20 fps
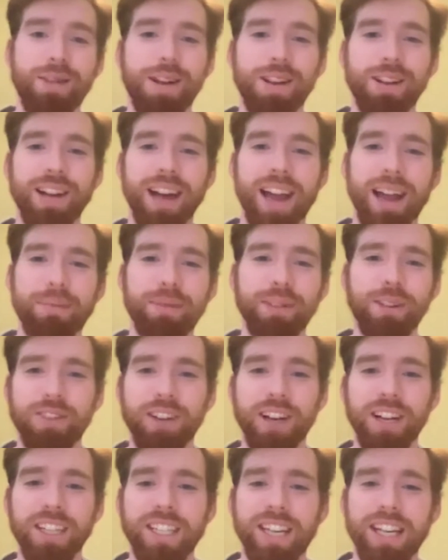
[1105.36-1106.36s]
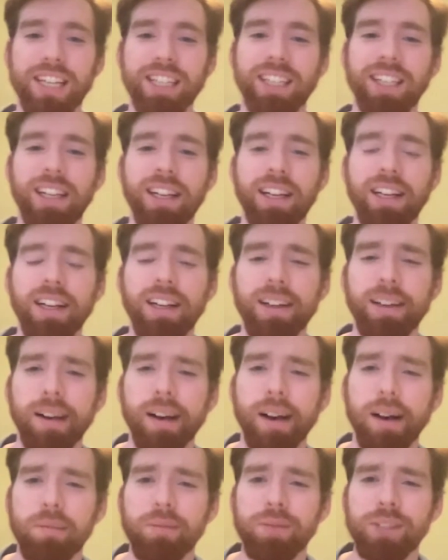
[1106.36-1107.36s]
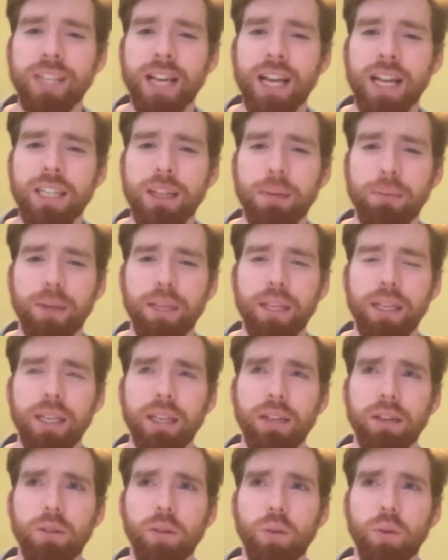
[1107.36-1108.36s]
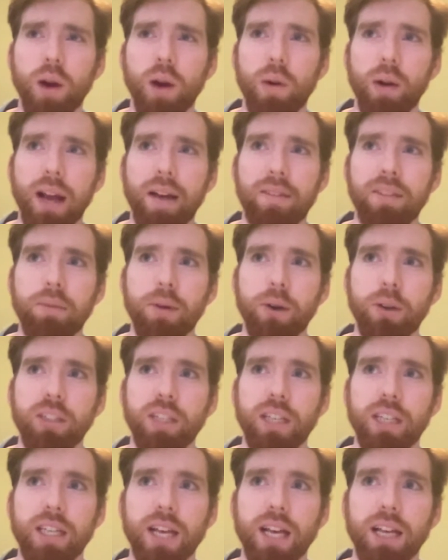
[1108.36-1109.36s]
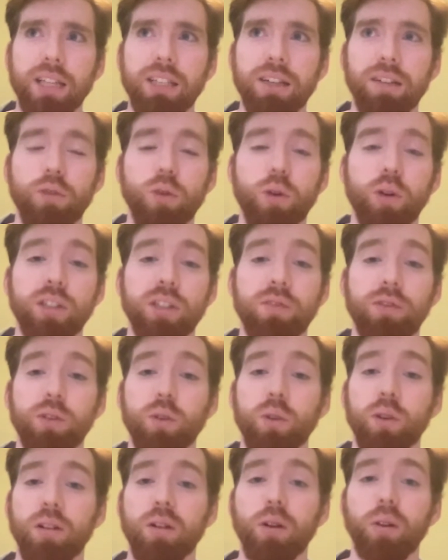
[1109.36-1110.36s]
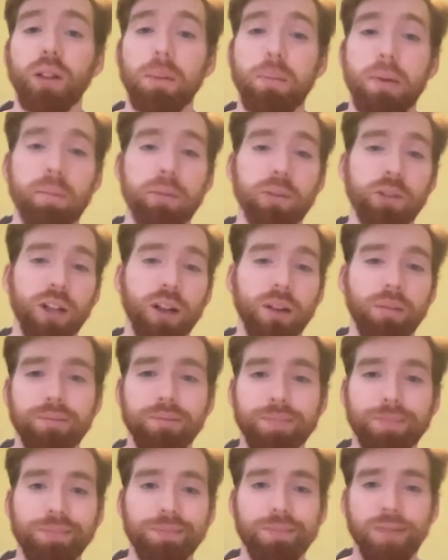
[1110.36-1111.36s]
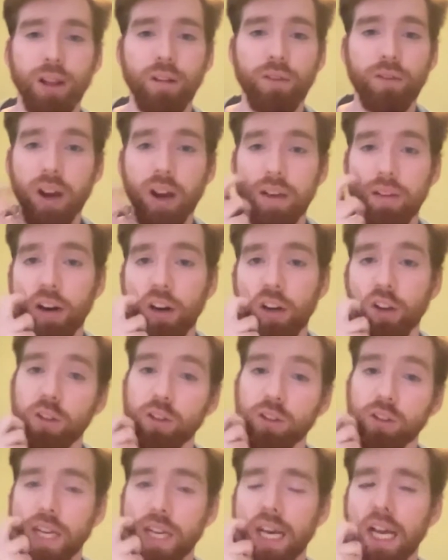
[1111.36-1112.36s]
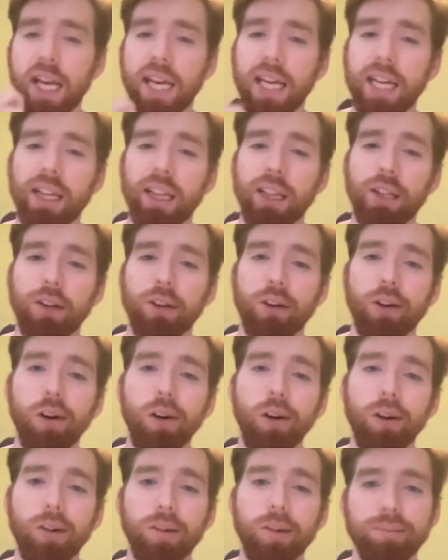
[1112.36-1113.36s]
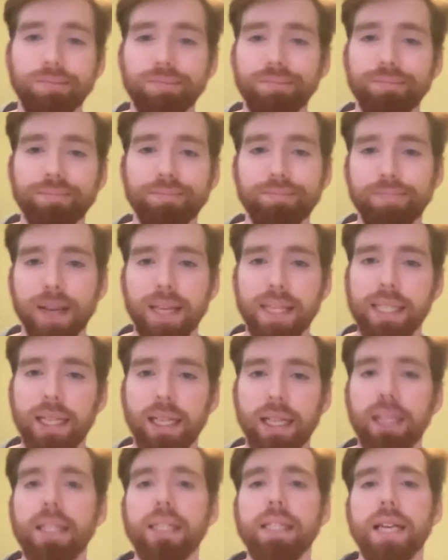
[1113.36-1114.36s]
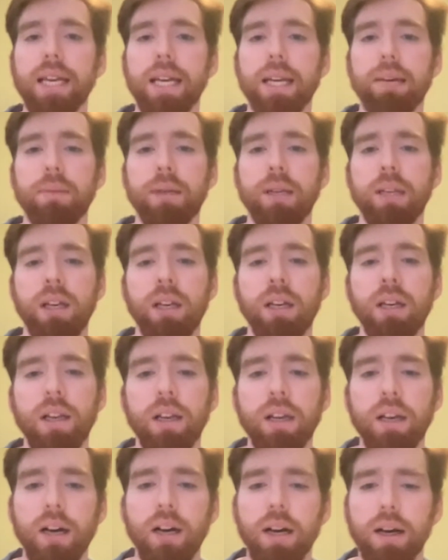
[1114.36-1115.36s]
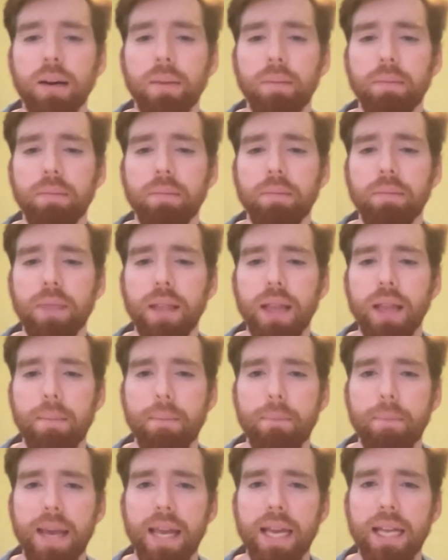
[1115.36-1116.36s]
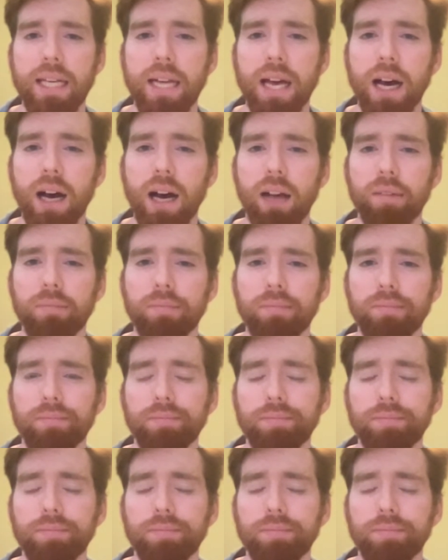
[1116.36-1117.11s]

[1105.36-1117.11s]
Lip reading: types of content tend to be where we have the most success. Of course, if you are only publishing 5 articles a day and they're all basically the same, it may not